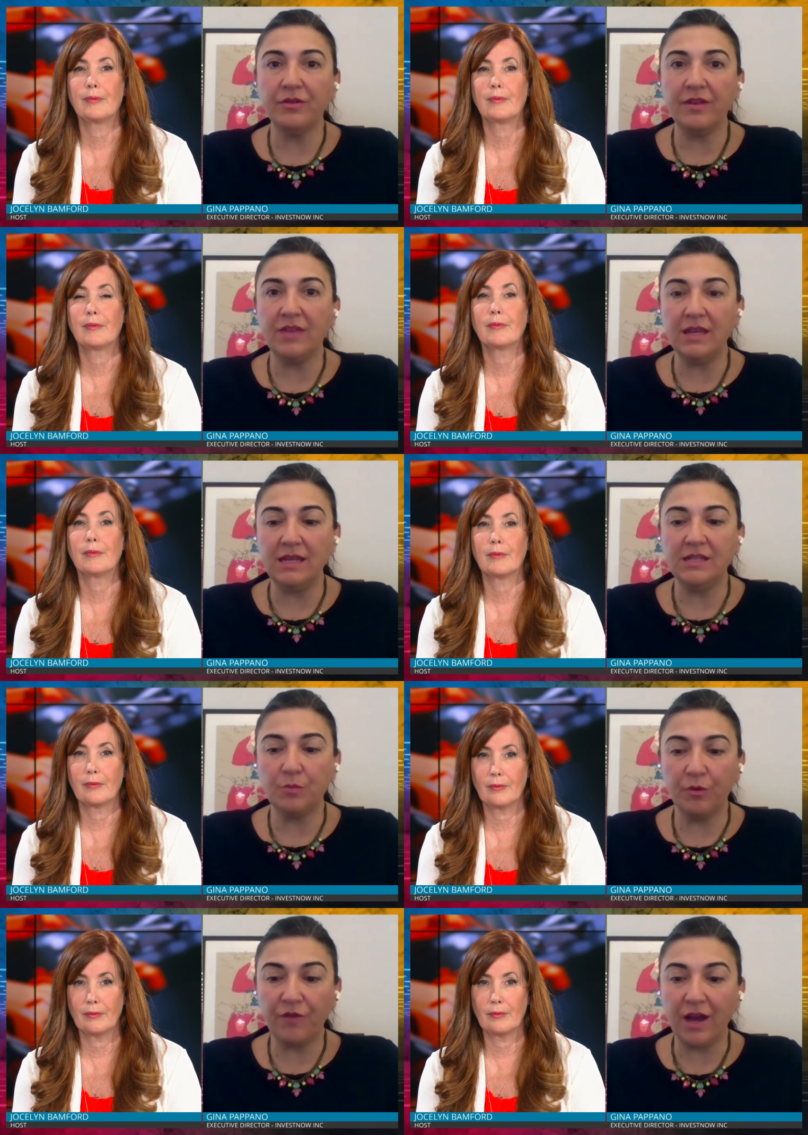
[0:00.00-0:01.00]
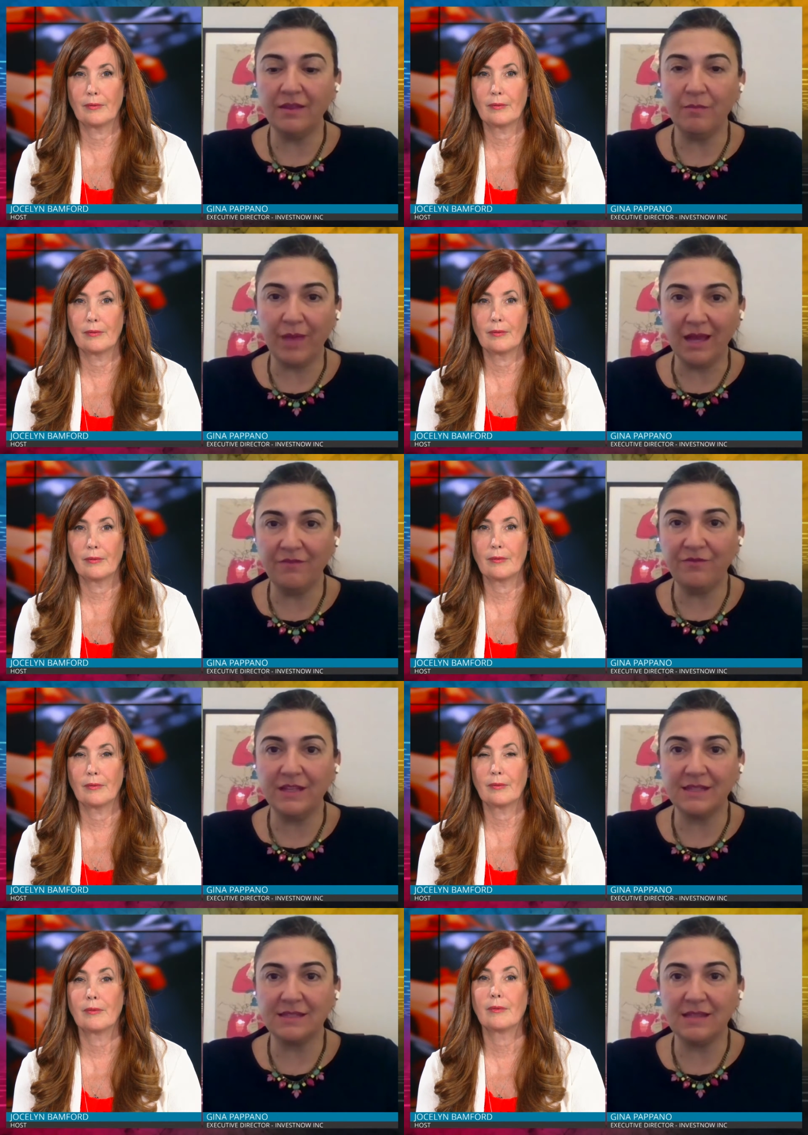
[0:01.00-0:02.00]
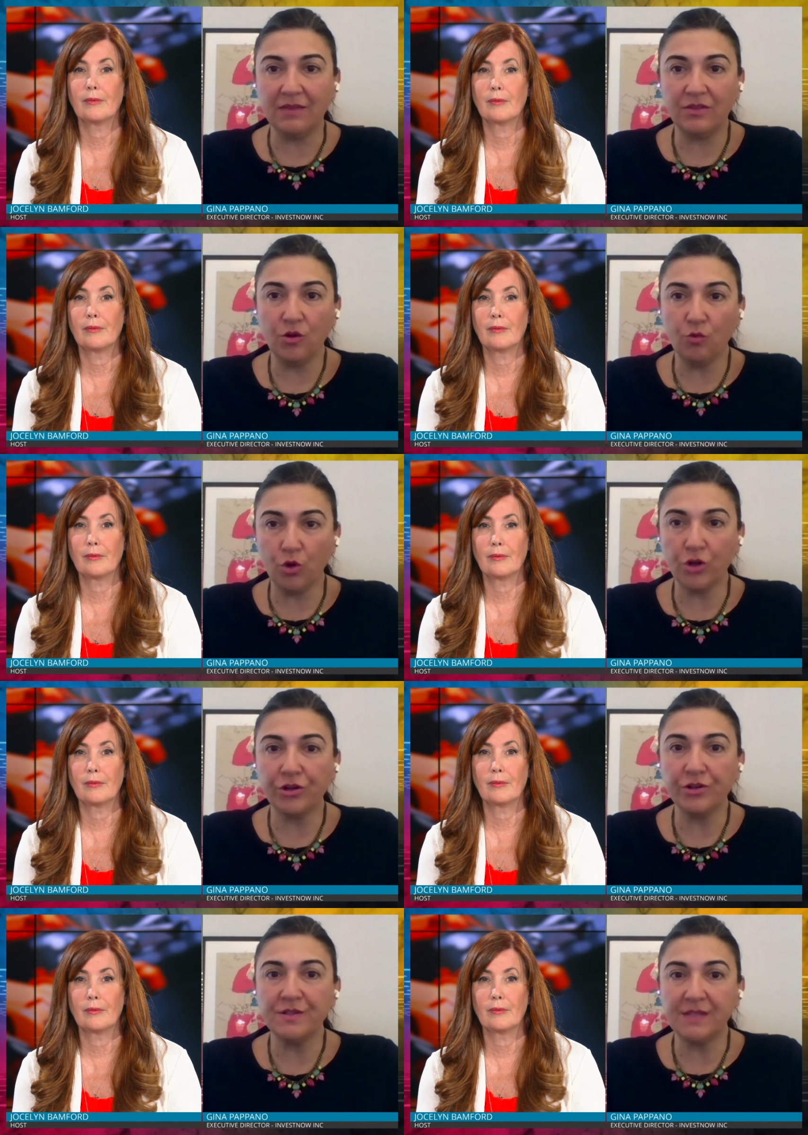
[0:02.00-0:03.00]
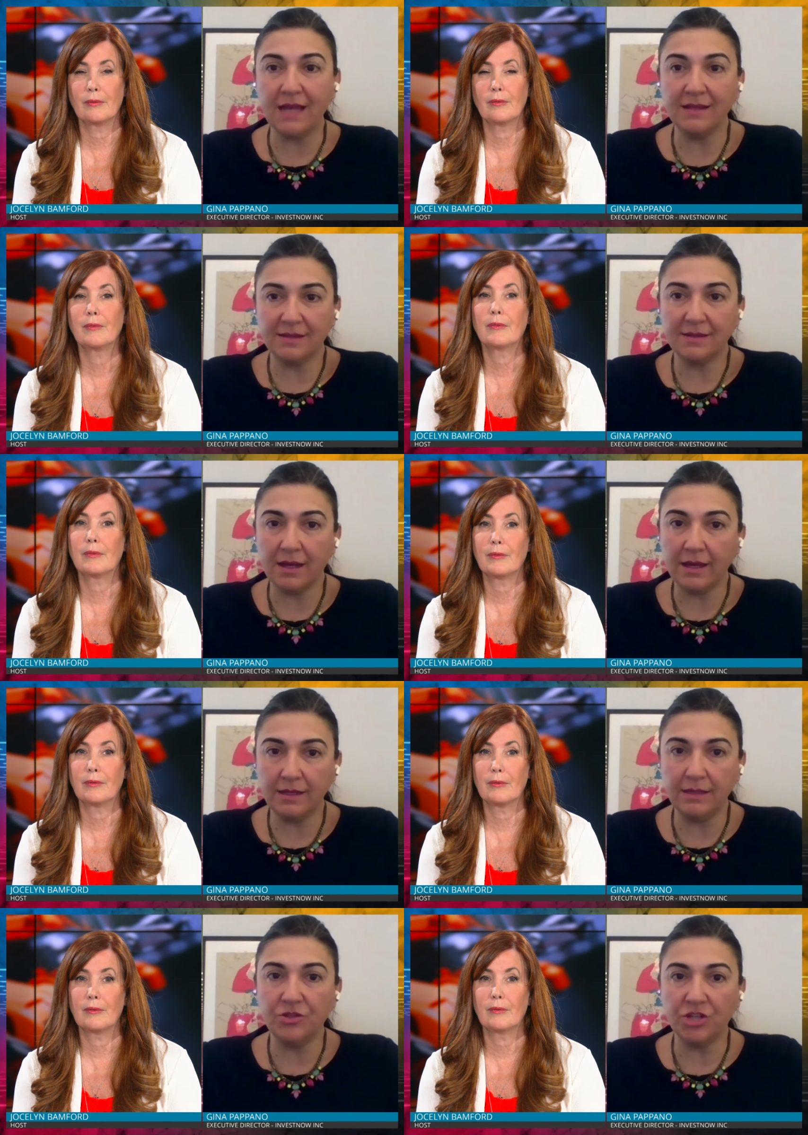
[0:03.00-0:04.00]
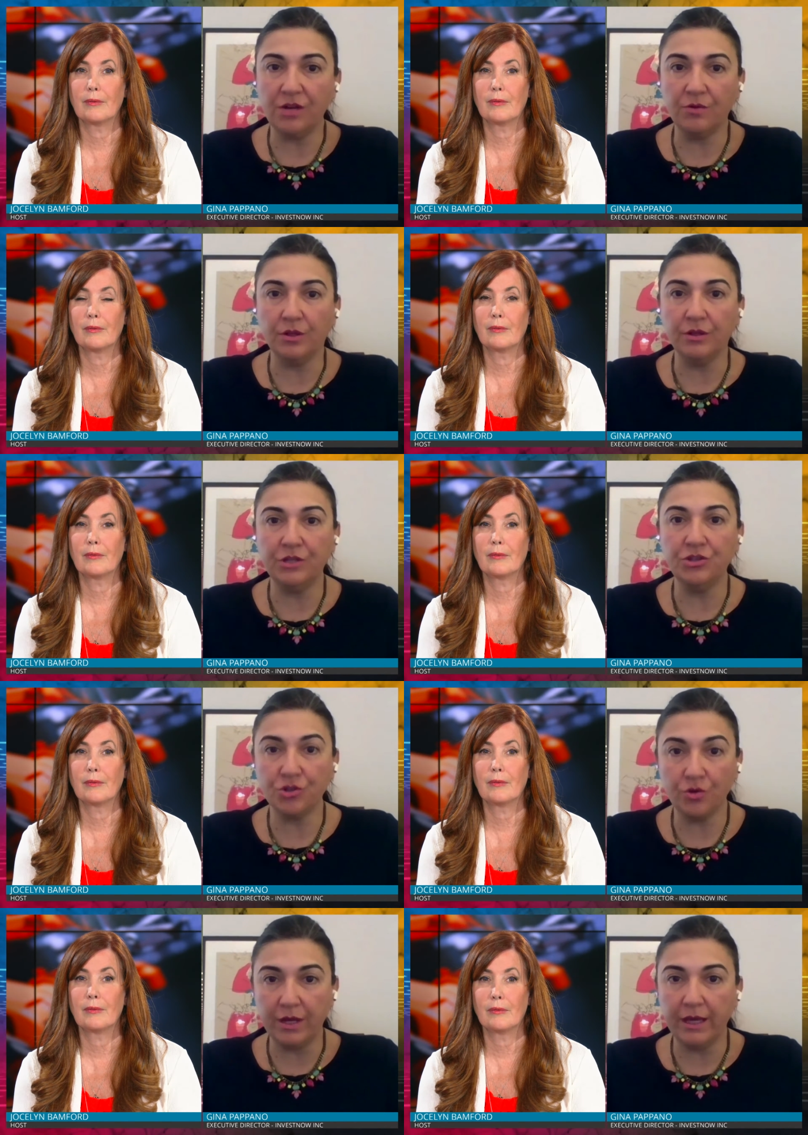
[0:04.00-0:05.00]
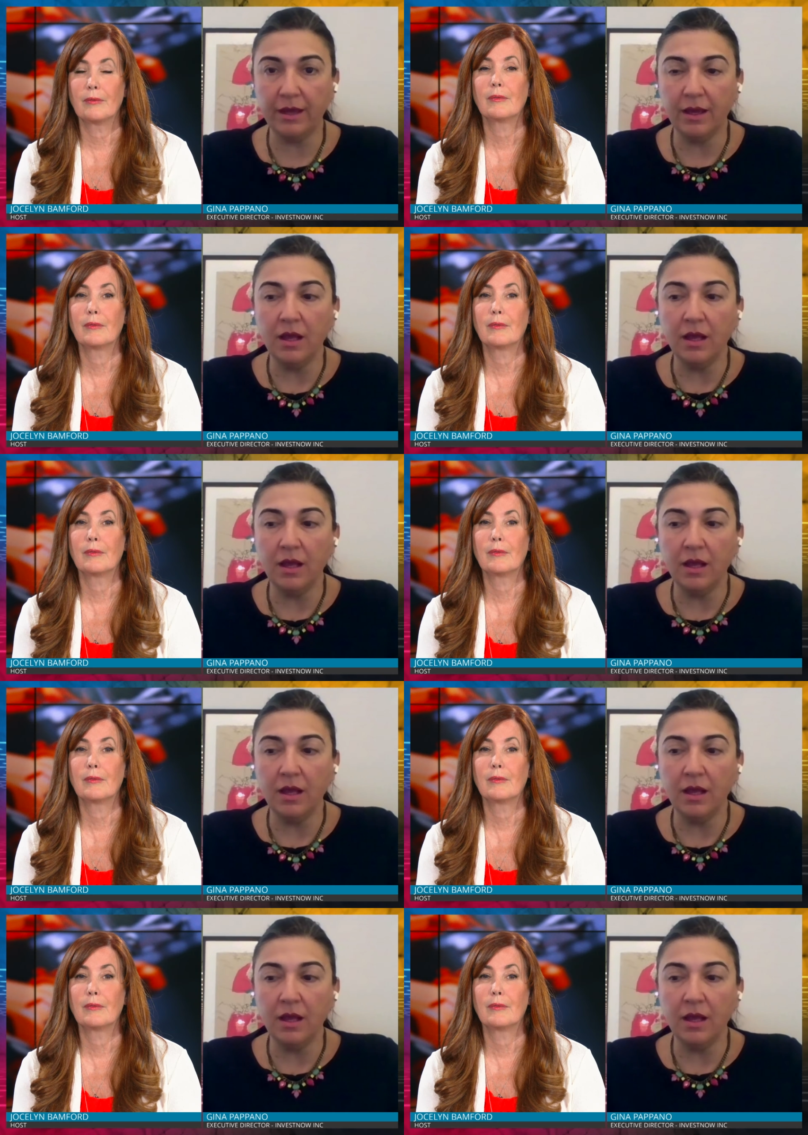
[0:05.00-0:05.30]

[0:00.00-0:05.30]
Speaker 1: that they need to provide the benefits that their workers and society in general enjoy.